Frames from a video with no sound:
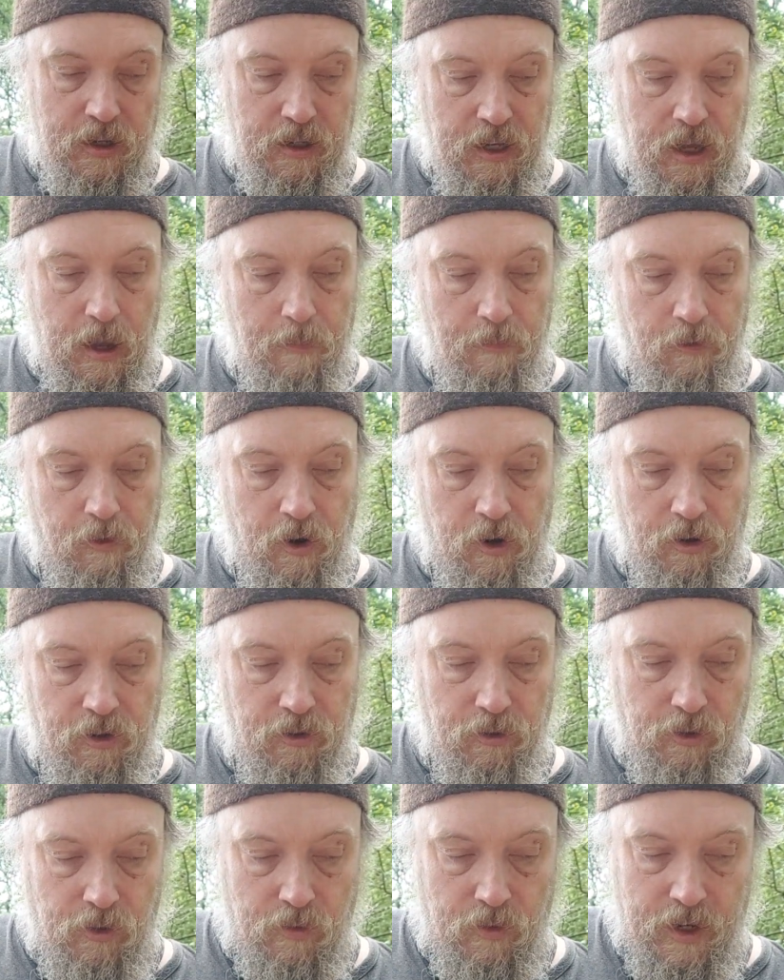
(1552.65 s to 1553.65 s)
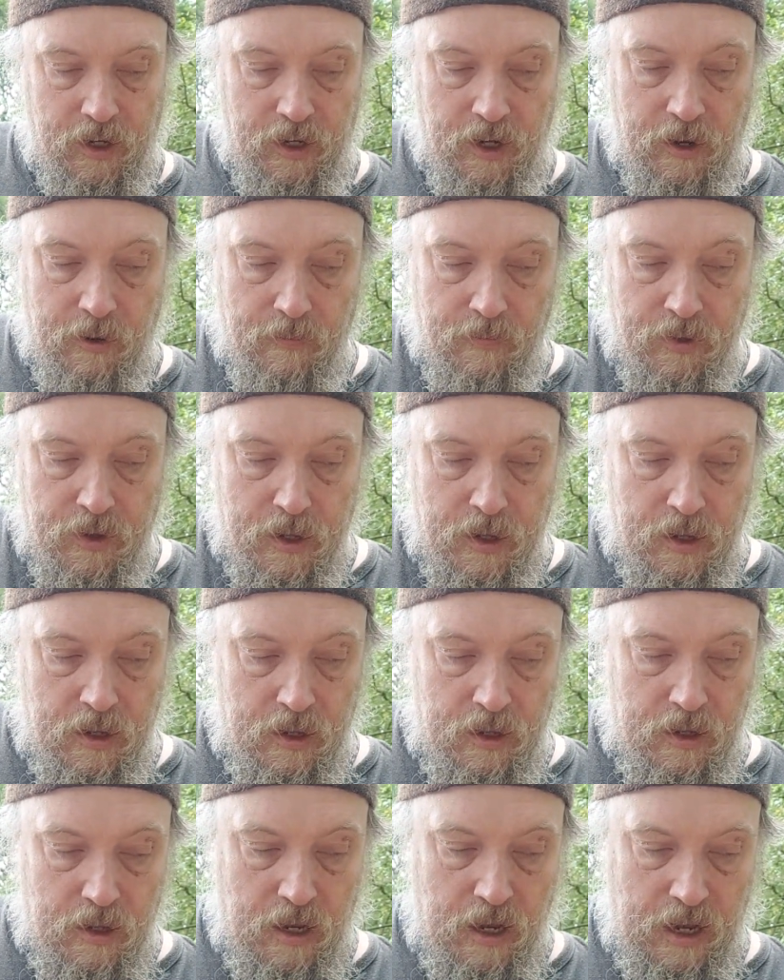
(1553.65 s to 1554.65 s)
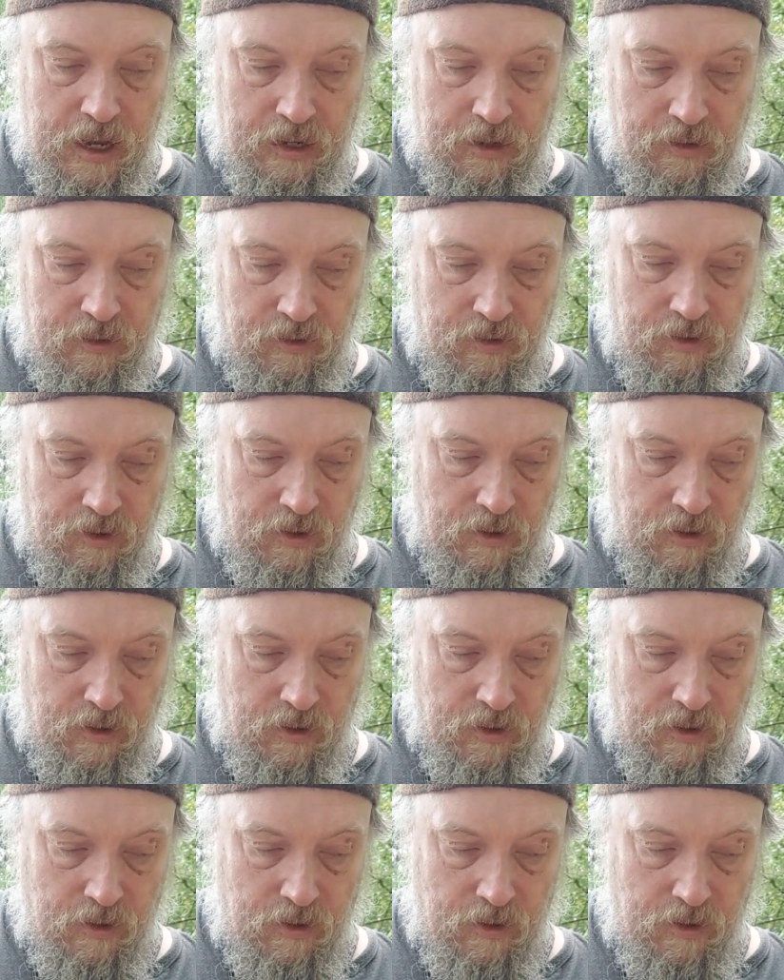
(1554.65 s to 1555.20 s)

campfires already, and